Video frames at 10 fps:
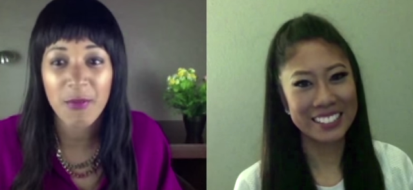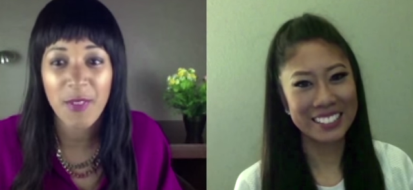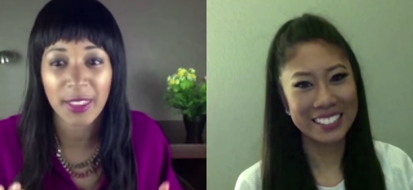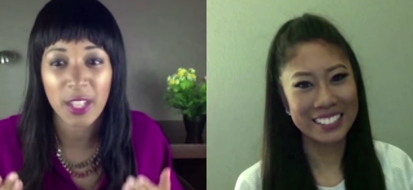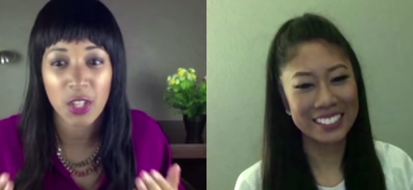Speaker 1: the
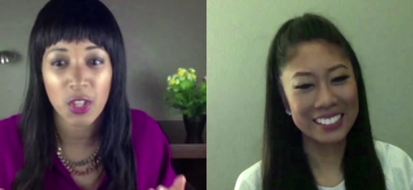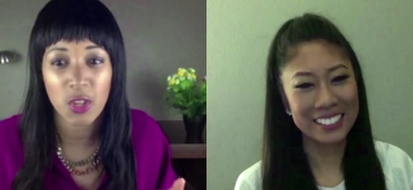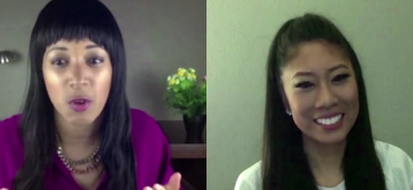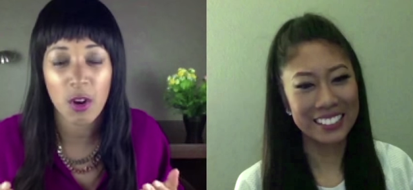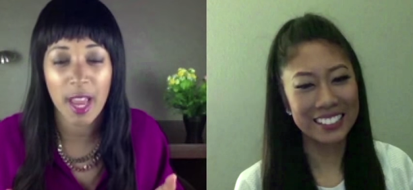fact that
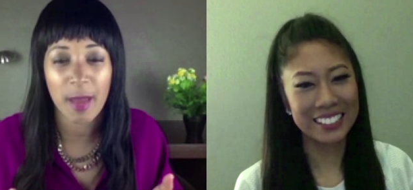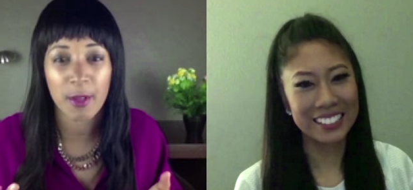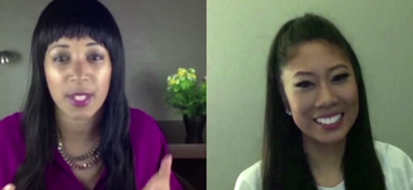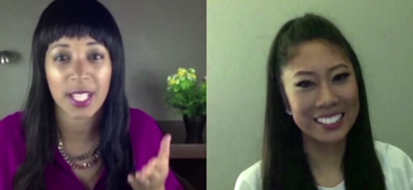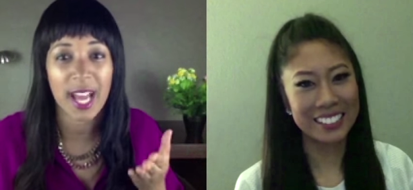you are able
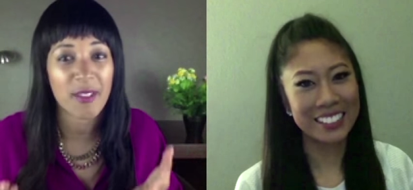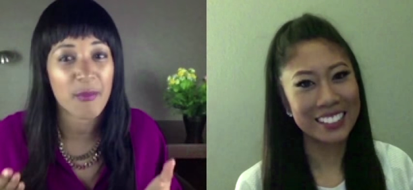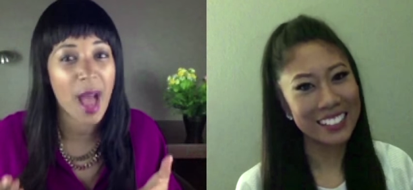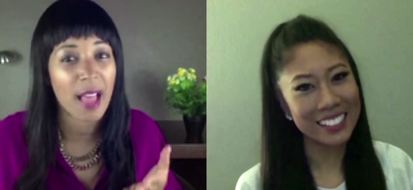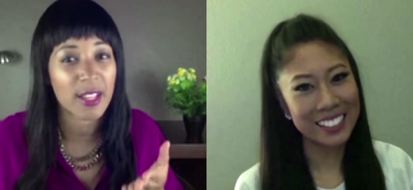to kind of
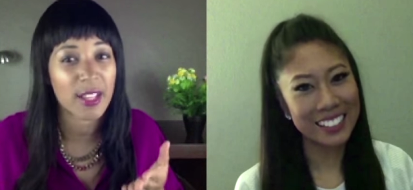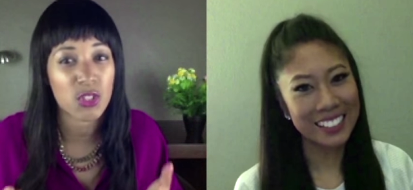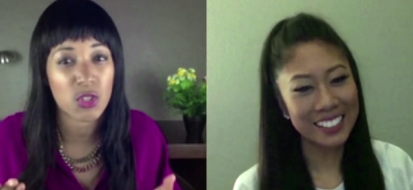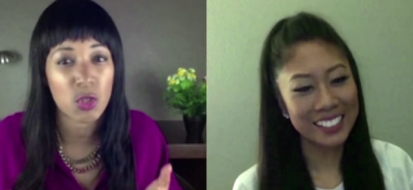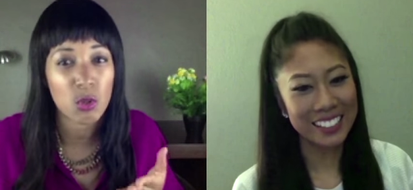balance
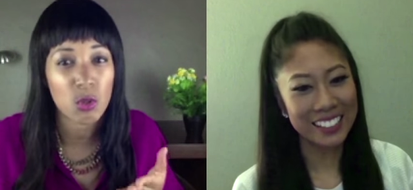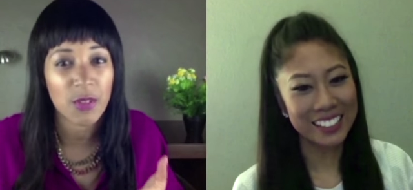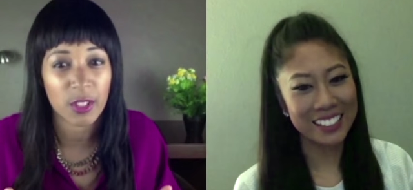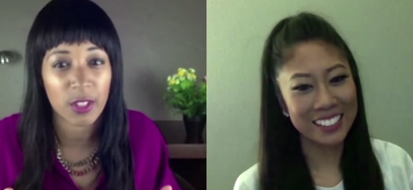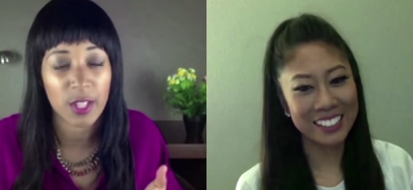two
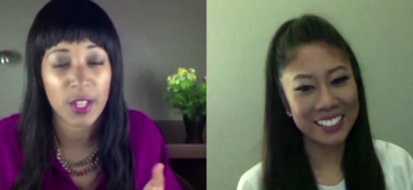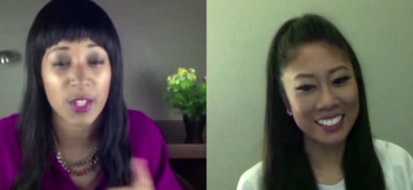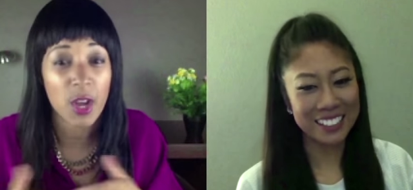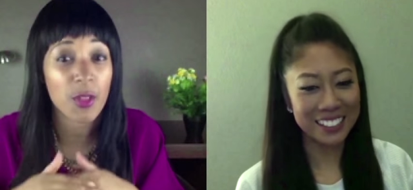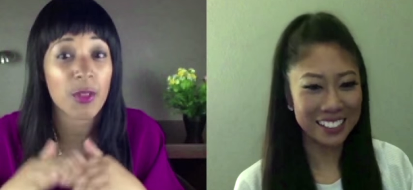different careers,
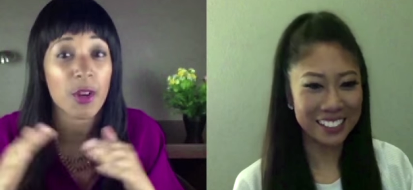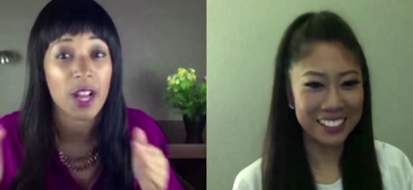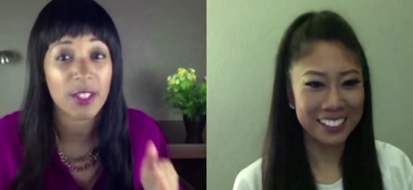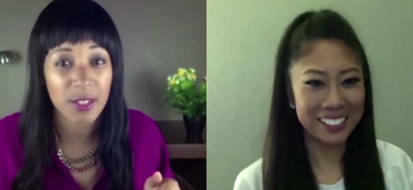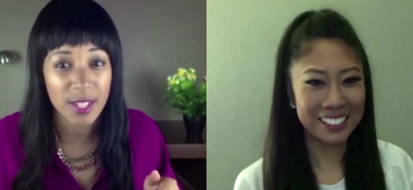although they're
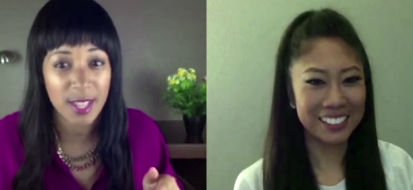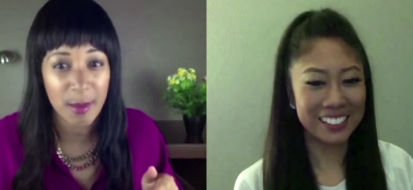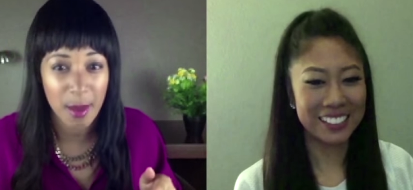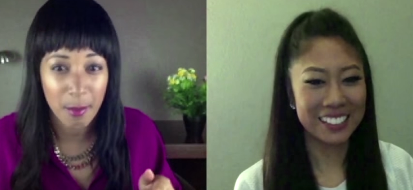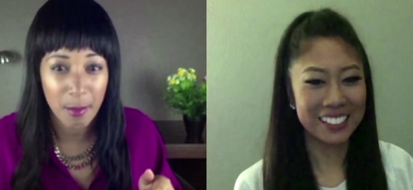under the same
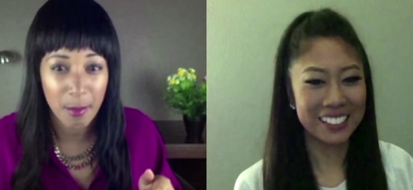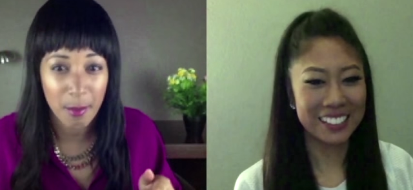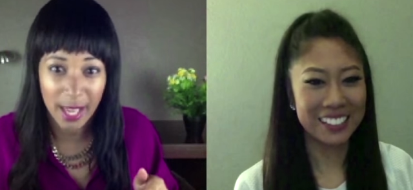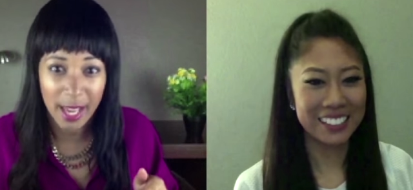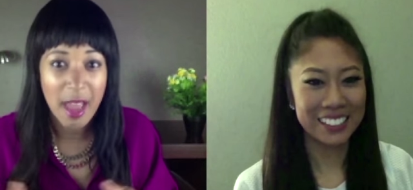
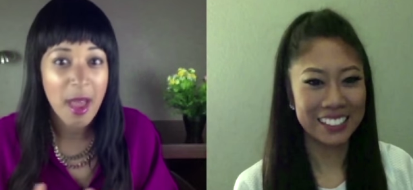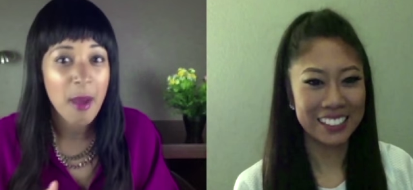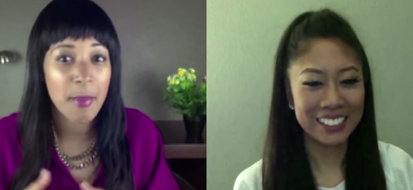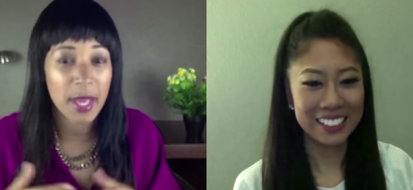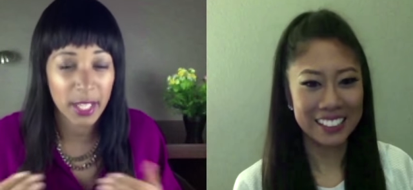umbrella,
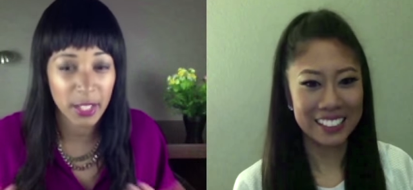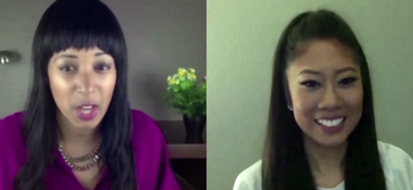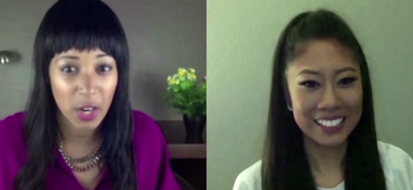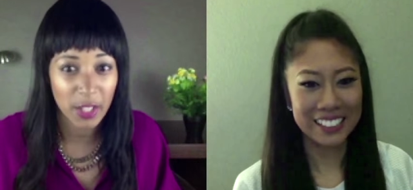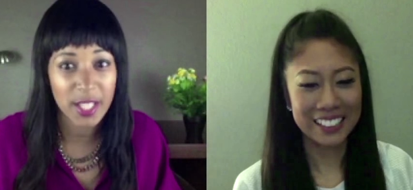being an
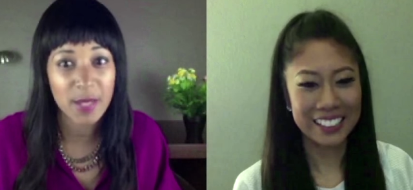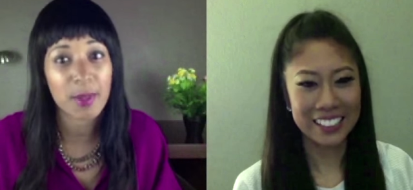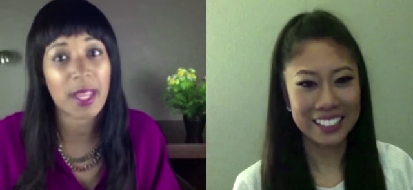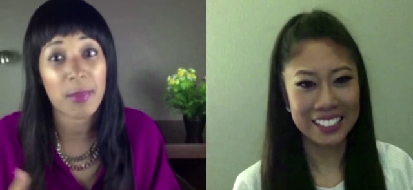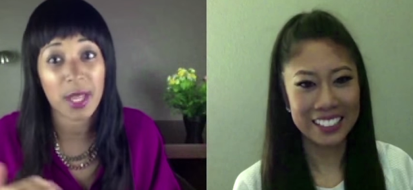artist, but
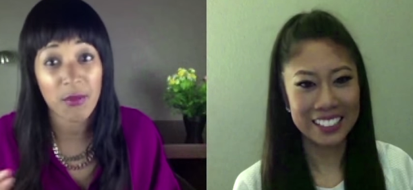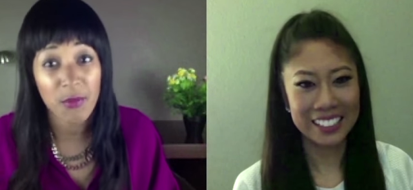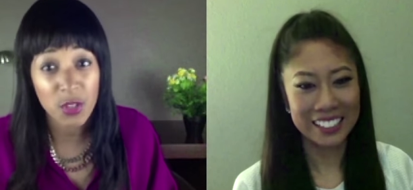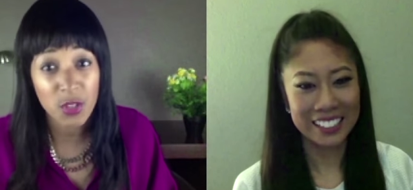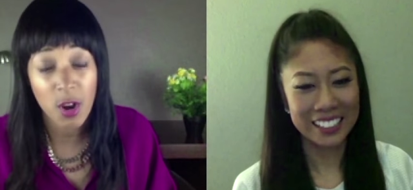like being a
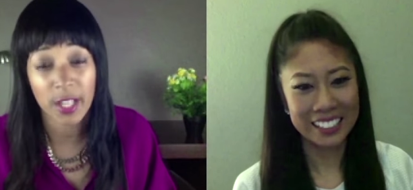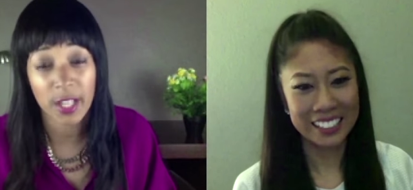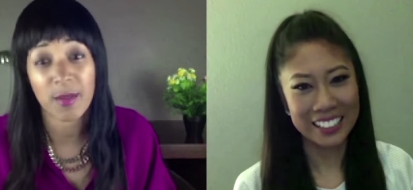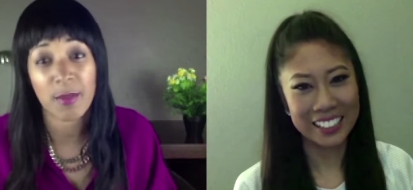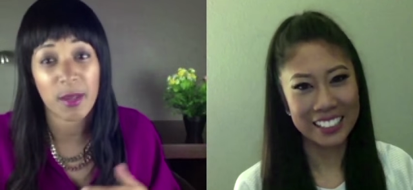visual
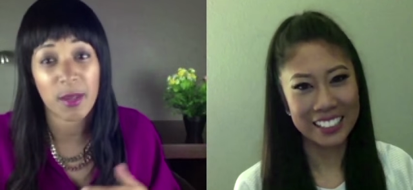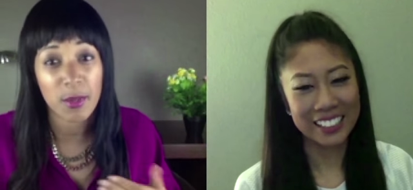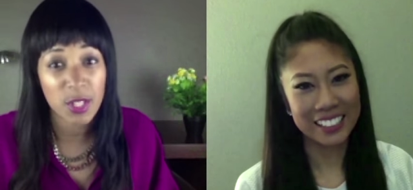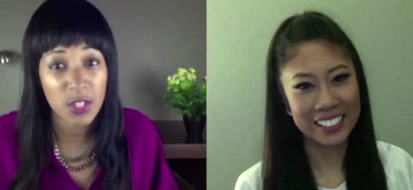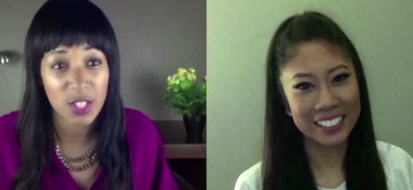artist and being a
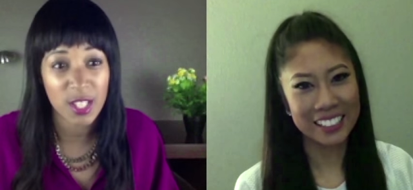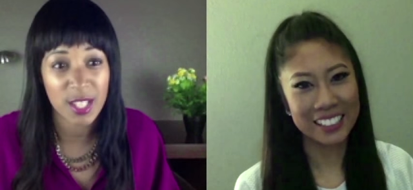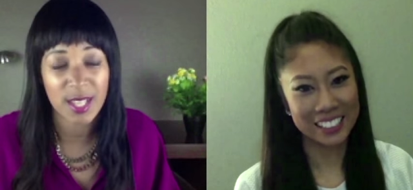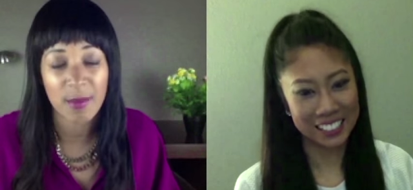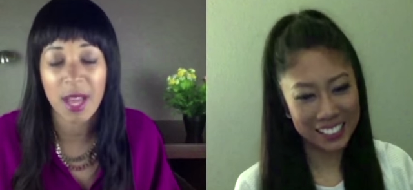musician at the
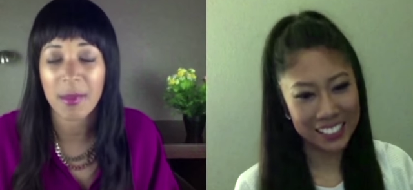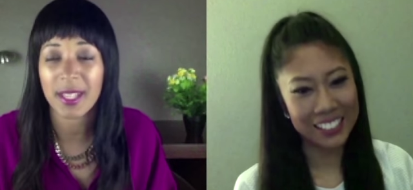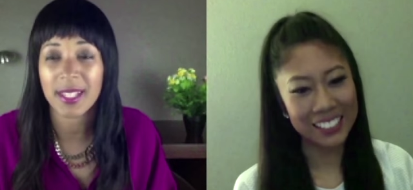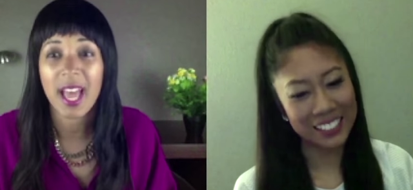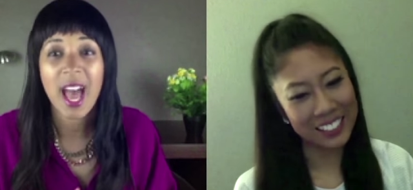same time
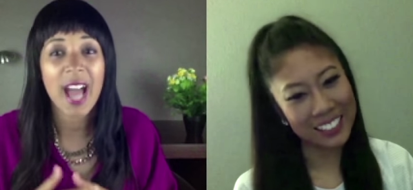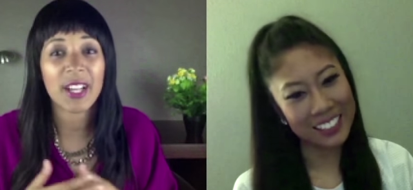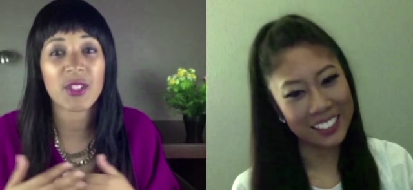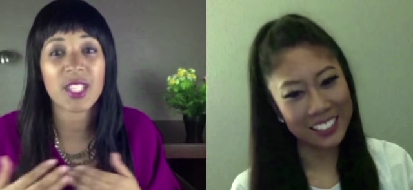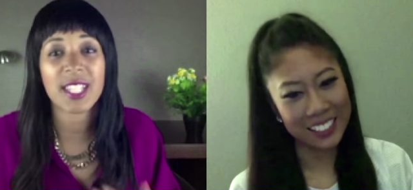because I
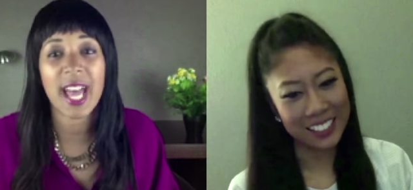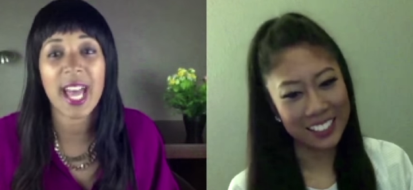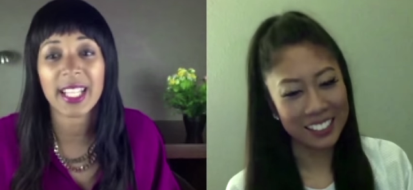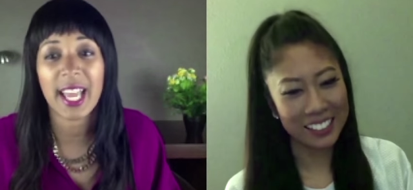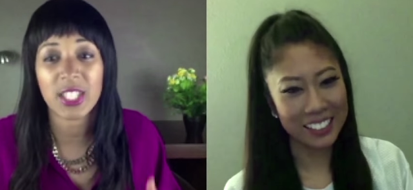know
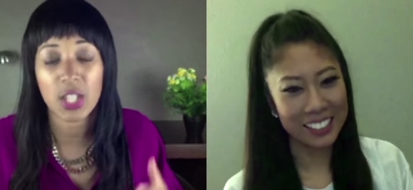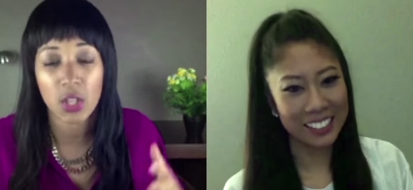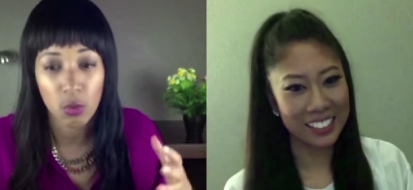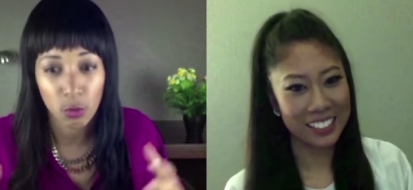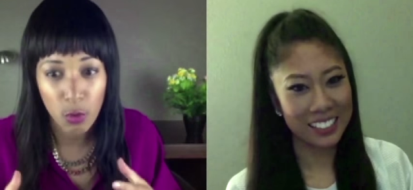society likes to
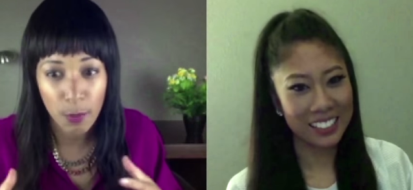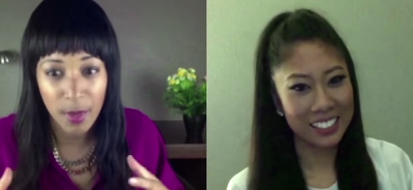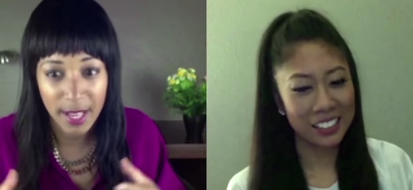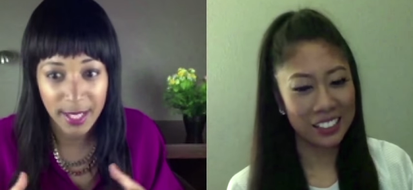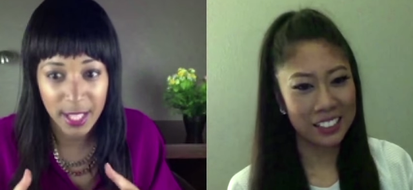group
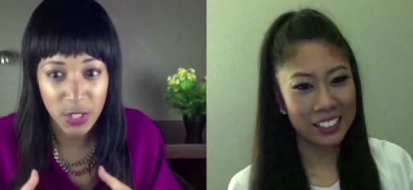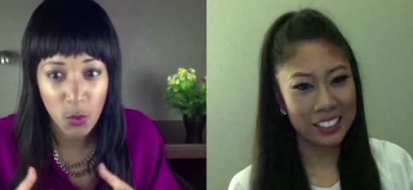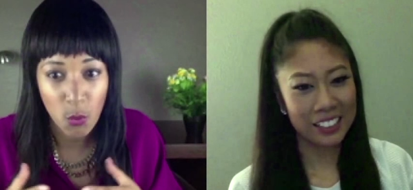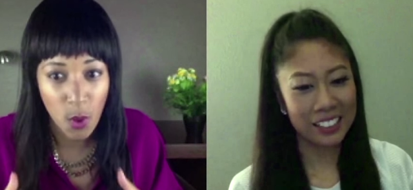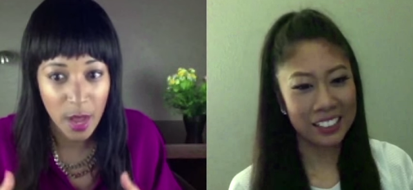us into
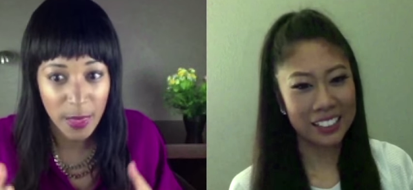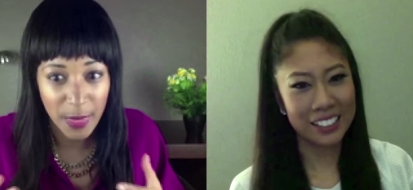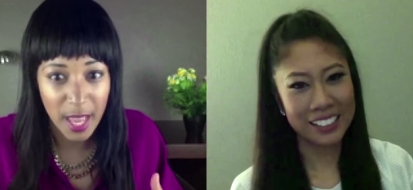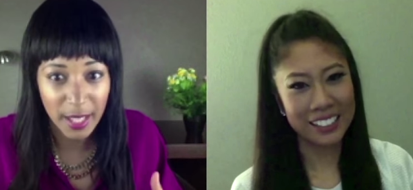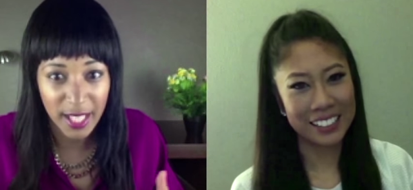one
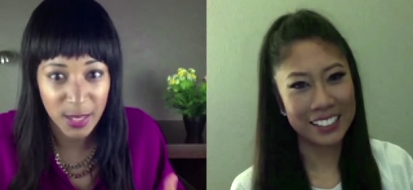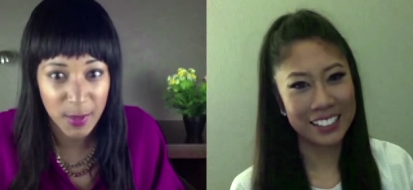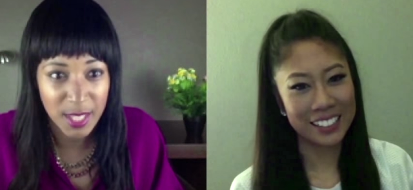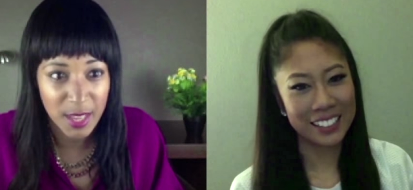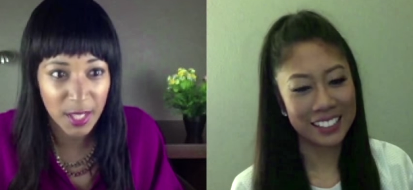thing. Like,
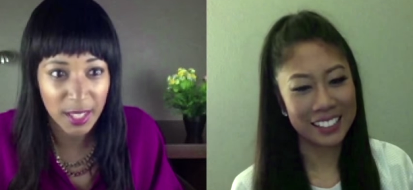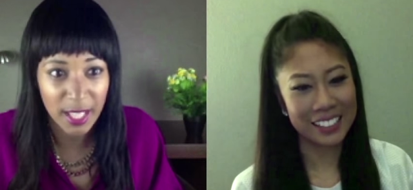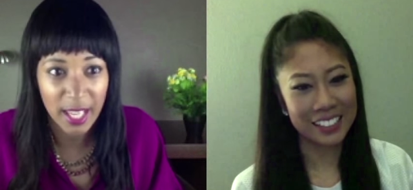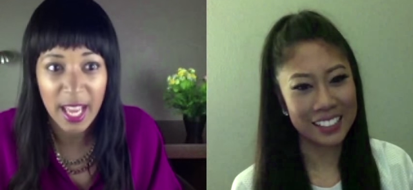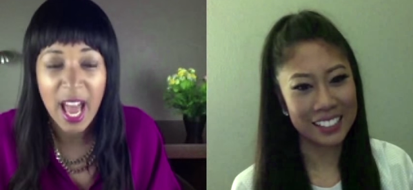
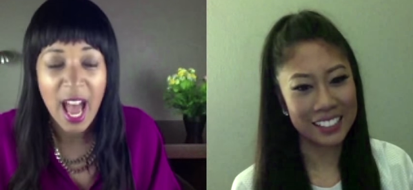specifically,